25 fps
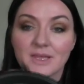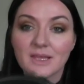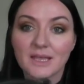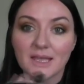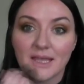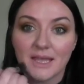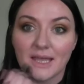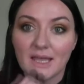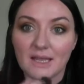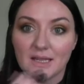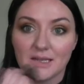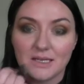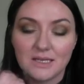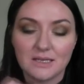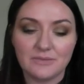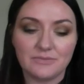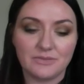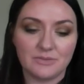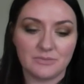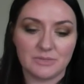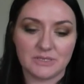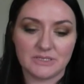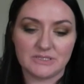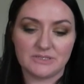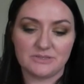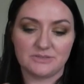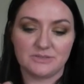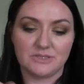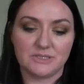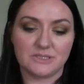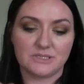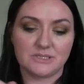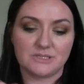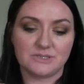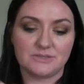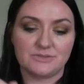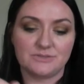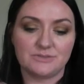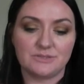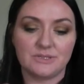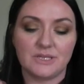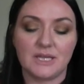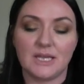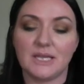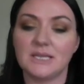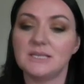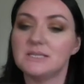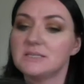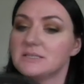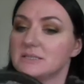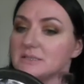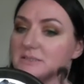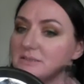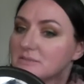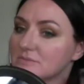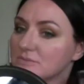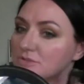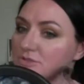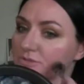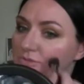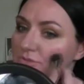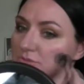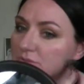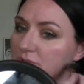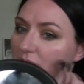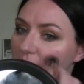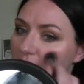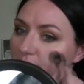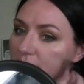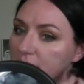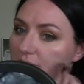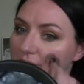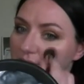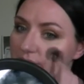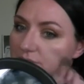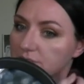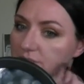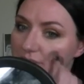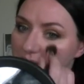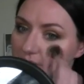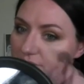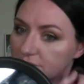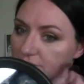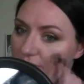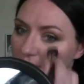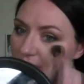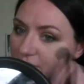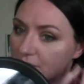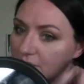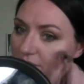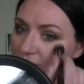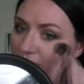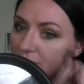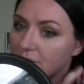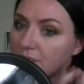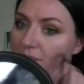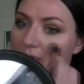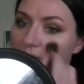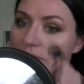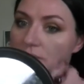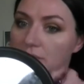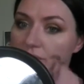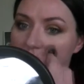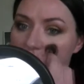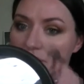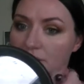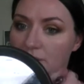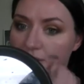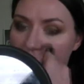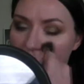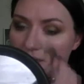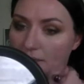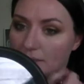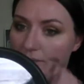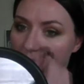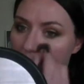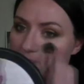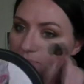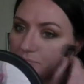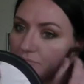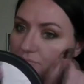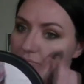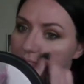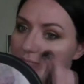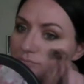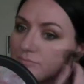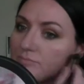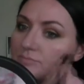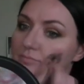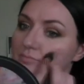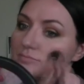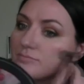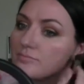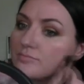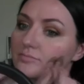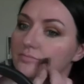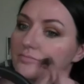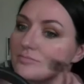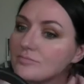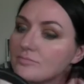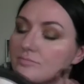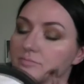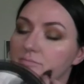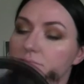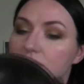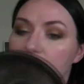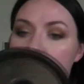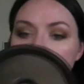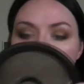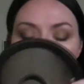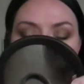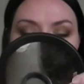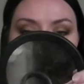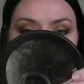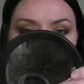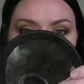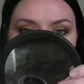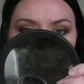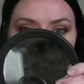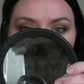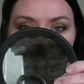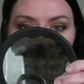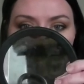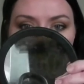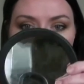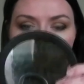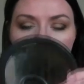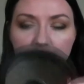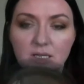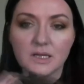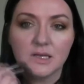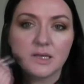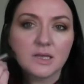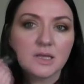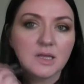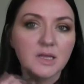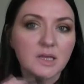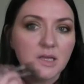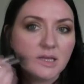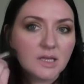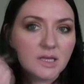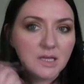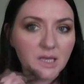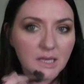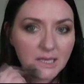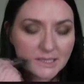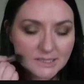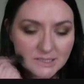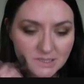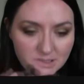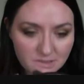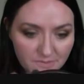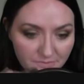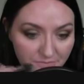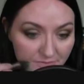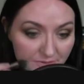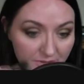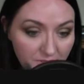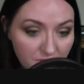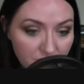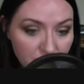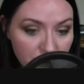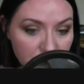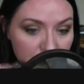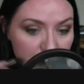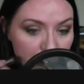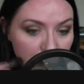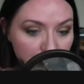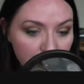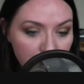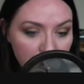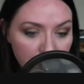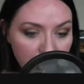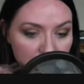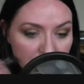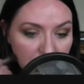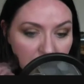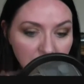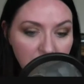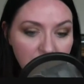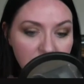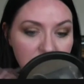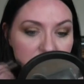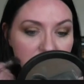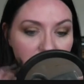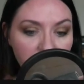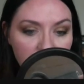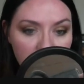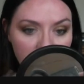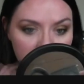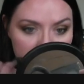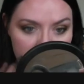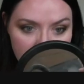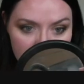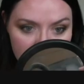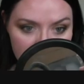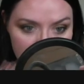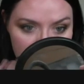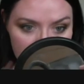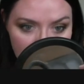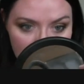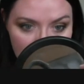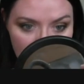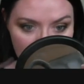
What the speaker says: again leaving my son at the school gate, which would not be good. Okay, building it up slightly. The finish is pretty nice on this.